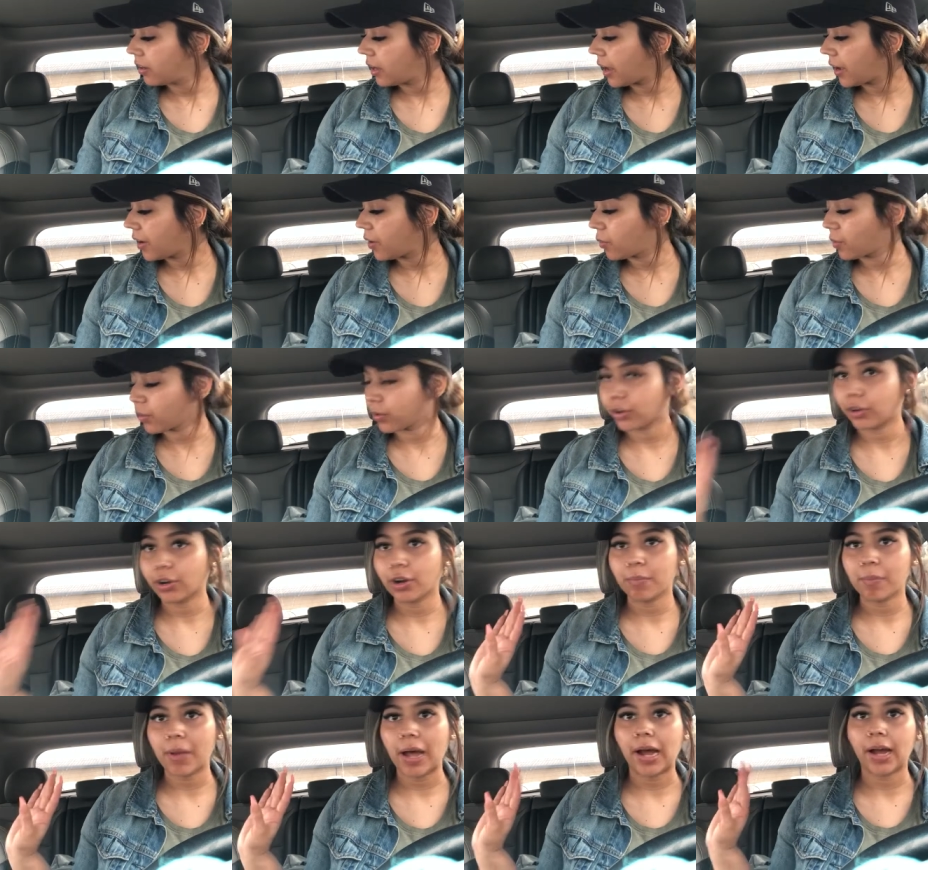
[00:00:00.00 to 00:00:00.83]
I
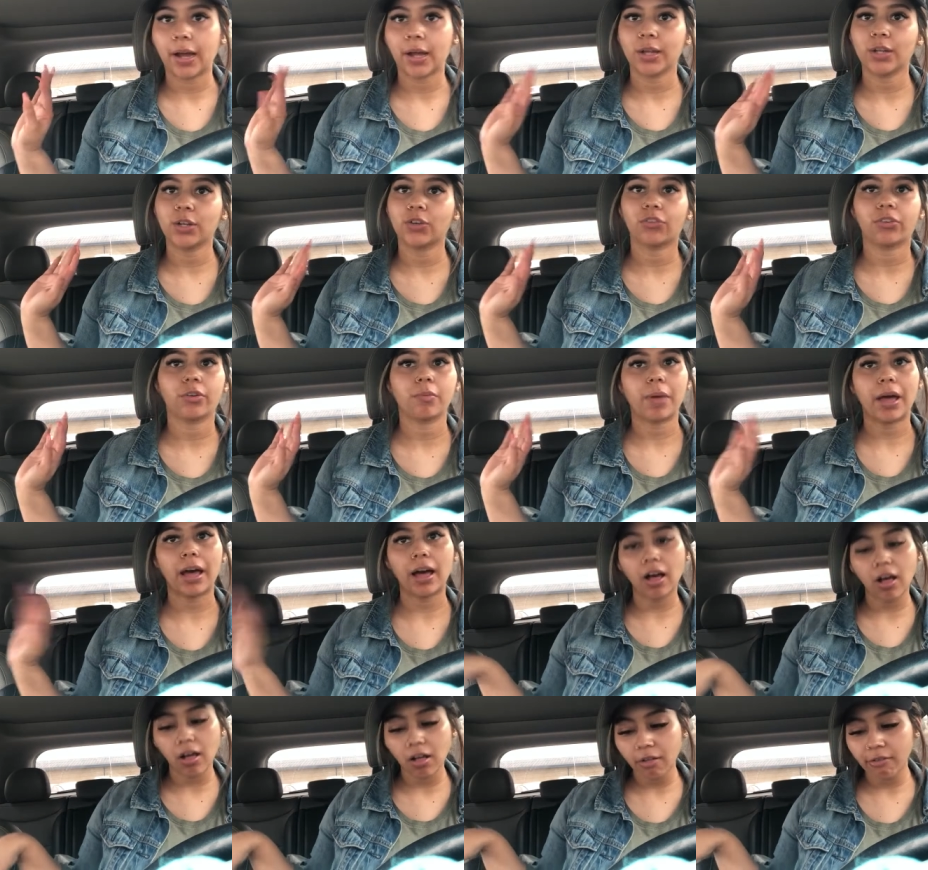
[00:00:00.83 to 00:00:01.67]
ordered a package from
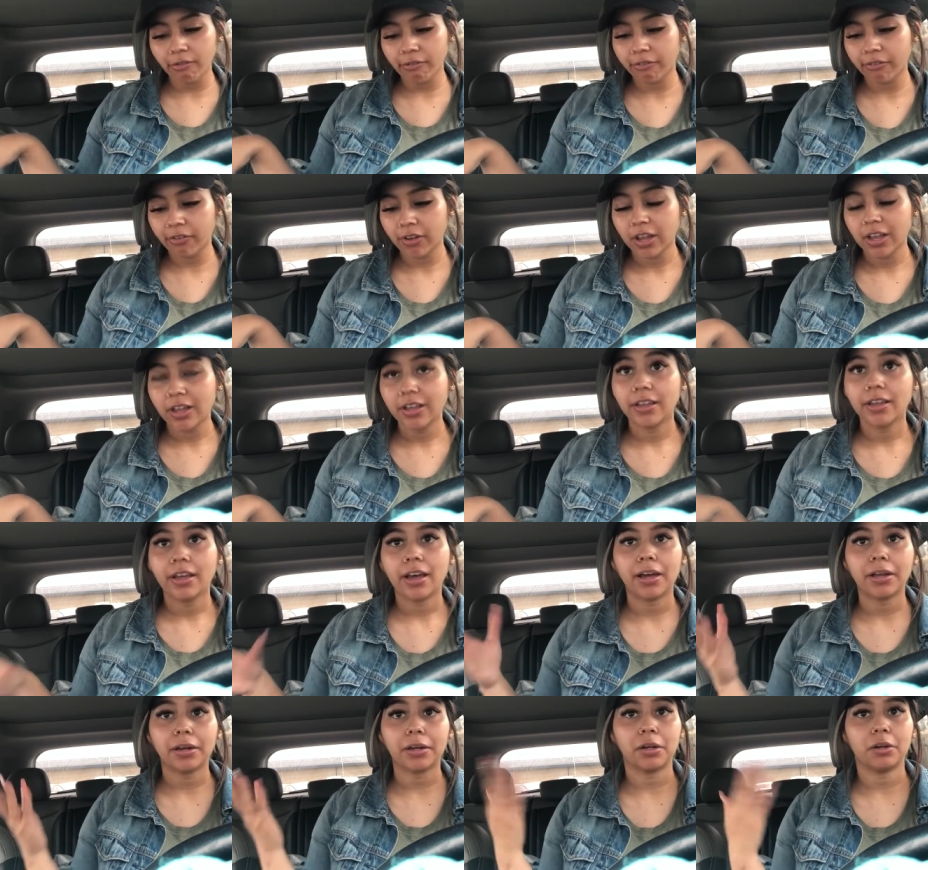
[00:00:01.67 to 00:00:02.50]
e.l.f.
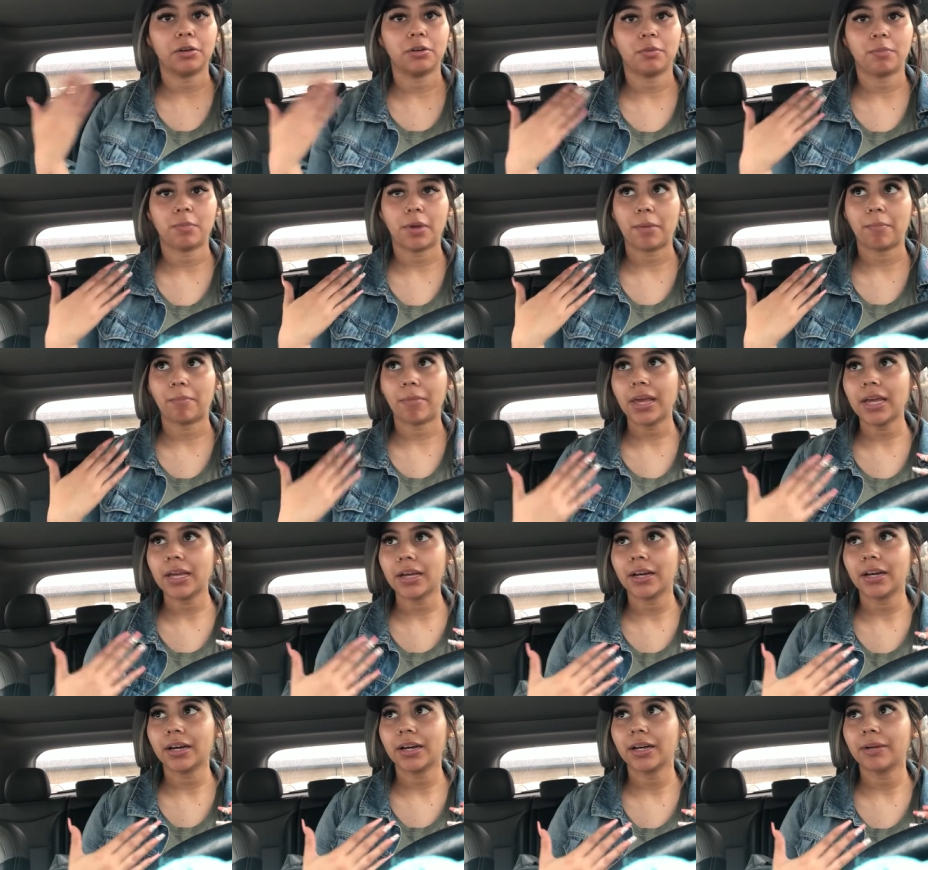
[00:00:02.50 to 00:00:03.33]
I need to do my
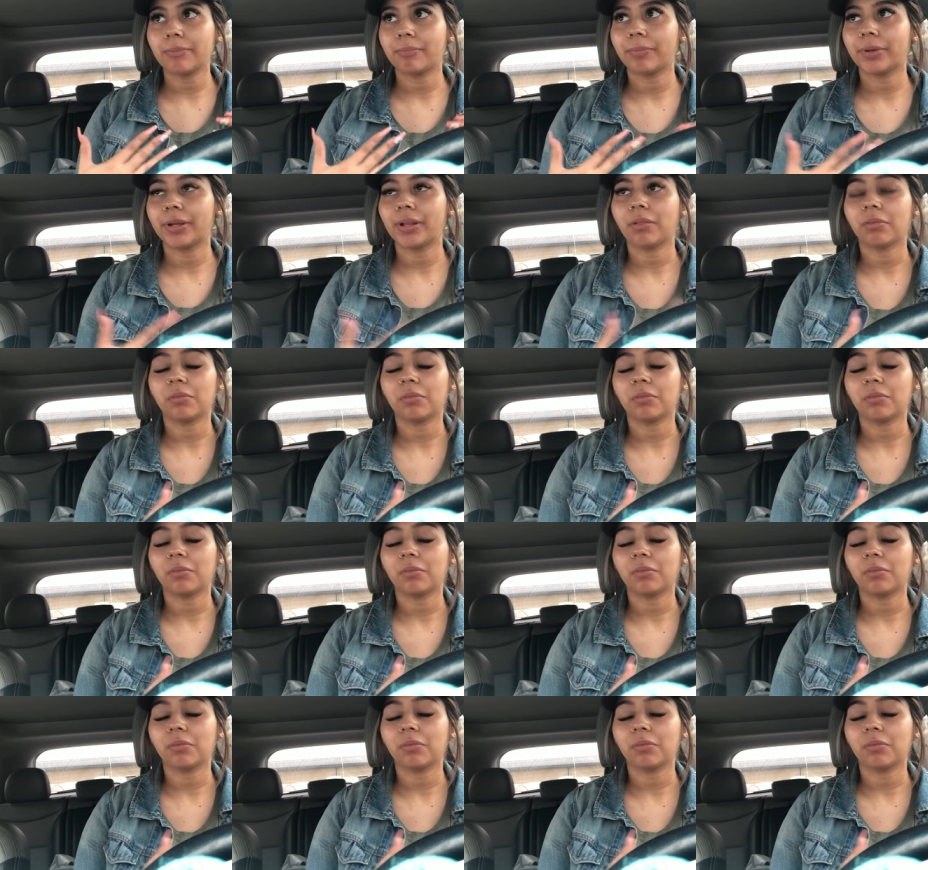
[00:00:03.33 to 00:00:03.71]
makeup.